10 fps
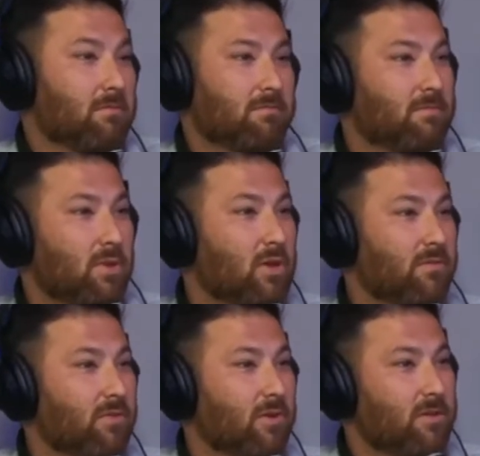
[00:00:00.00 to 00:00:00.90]
looking
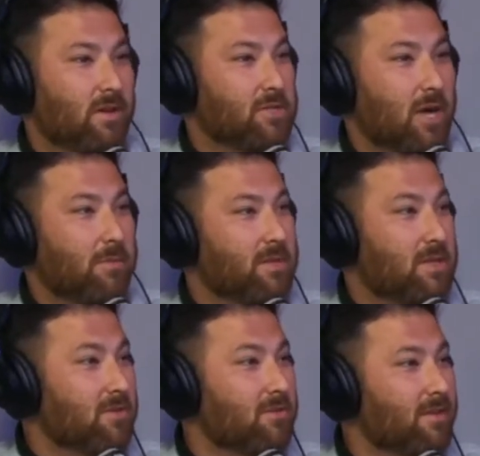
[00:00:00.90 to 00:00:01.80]
for a job to
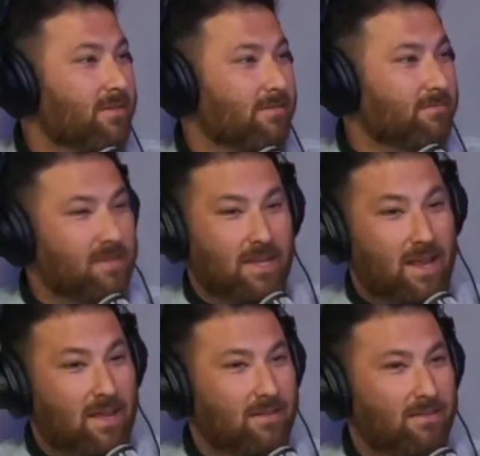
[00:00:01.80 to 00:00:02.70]
do, and said,
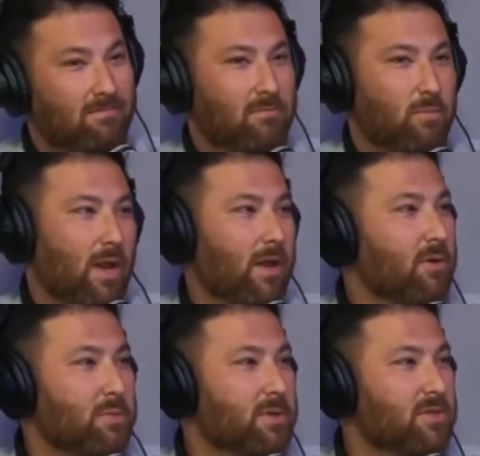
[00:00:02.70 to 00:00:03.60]
hey, why don't I
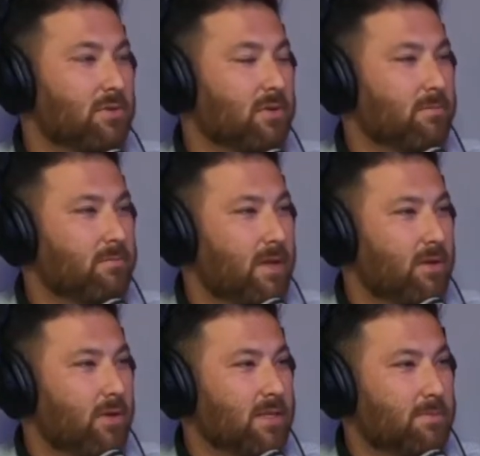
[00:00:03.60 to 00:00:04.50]
open a store in
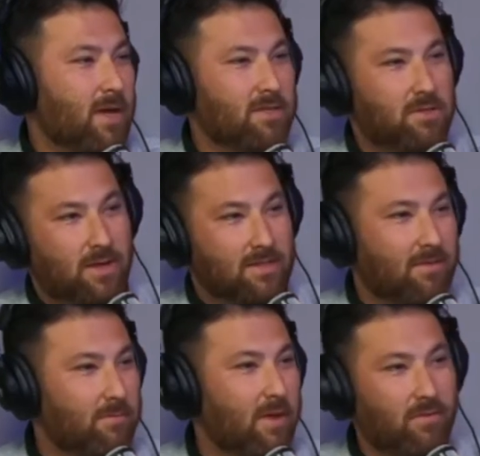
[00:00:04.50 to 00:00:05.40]
Grants Pass? You guys
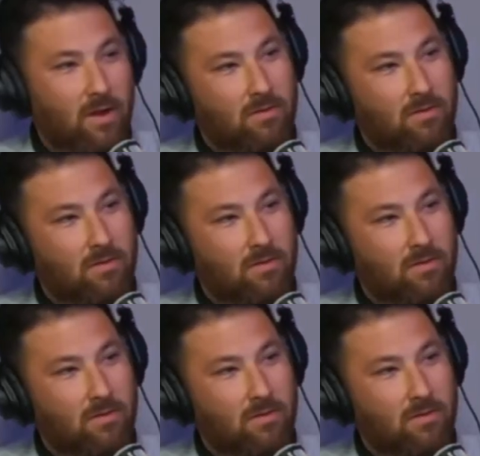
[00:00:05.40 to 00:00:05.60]
have Medford.